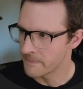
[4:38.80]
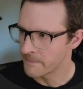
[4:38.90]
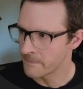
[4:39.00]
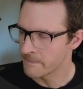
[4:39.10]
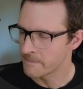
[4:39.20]

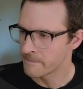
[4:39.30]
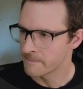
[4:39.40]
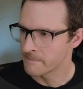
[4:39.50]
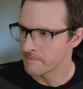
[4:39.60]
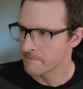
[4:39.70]

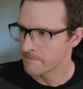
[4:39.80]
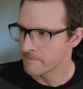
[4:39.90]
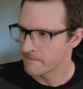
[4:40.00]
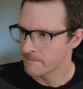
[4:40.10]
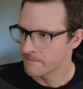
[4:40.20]

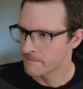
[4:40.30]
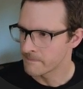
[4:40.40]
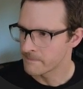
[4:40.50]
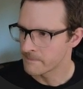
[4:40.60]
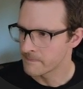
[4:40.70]

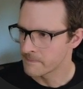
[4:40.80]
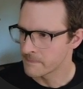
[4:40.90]
(silence)